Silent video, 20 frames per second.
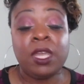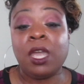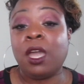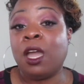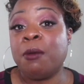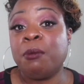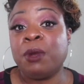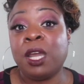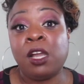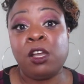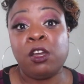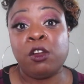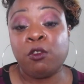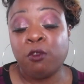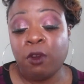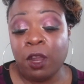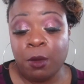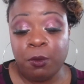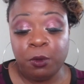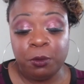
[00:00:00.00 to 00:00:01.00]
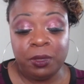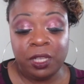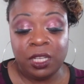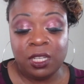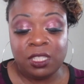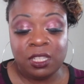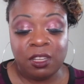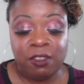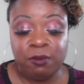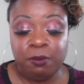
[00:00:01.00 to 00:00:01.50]
I'm not going to ramble
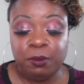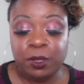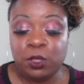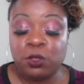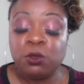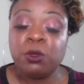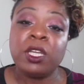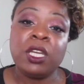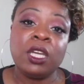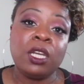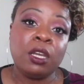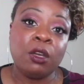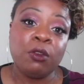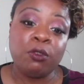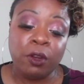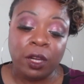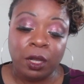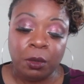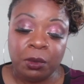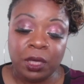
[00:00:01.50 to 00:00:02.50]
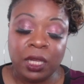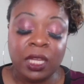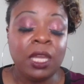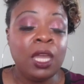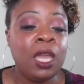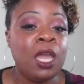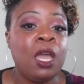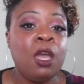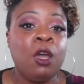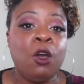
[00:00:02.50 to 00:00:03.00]
because I've been doing enough rambling.
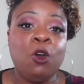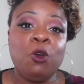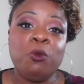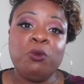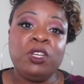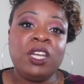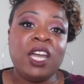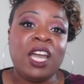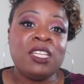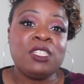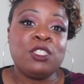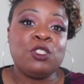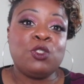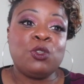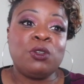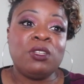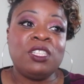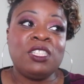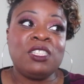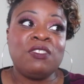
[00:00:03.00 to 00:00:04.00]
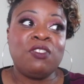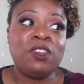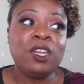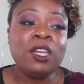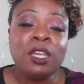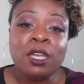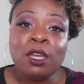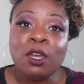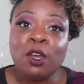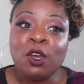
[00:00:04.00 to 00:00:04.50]
Hope you guys enjoyed this
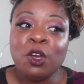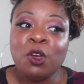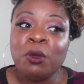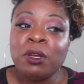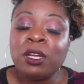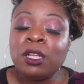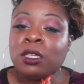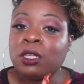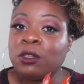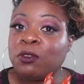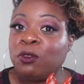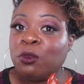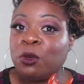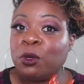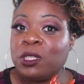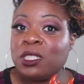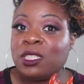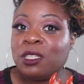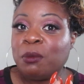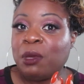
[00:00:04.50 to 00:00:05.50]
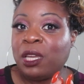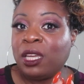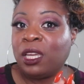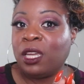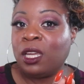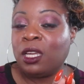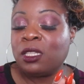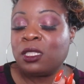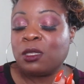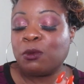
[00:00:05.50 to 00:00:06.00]
video, and I look forward to
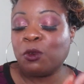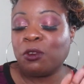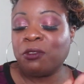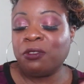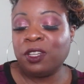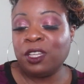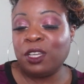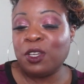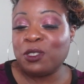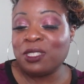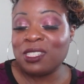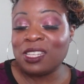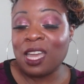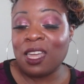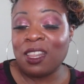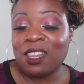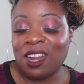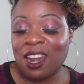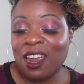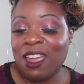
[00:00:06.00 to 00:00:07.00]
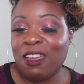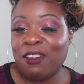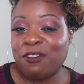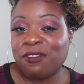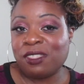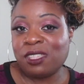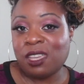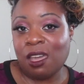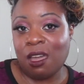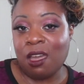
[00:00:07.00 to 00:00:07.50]
making some more videos now that I have
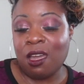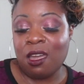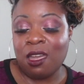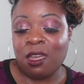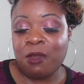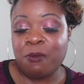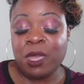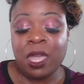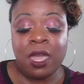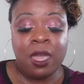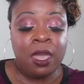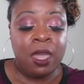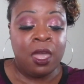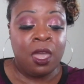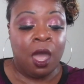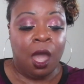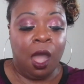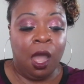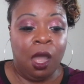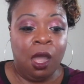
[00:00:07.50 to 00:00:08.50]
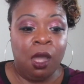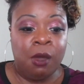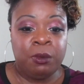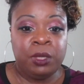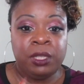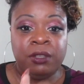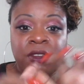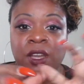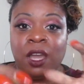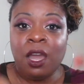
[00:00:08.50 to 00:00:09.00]
time.
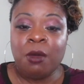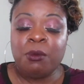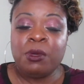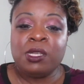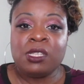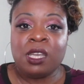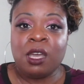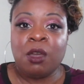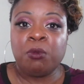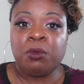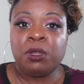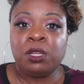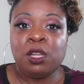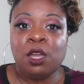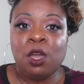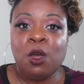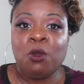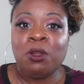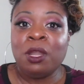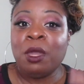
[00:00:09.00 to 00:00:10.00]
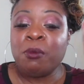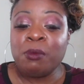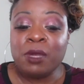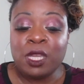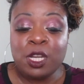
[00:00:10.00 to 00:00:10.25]
Leave a comment down below. Let me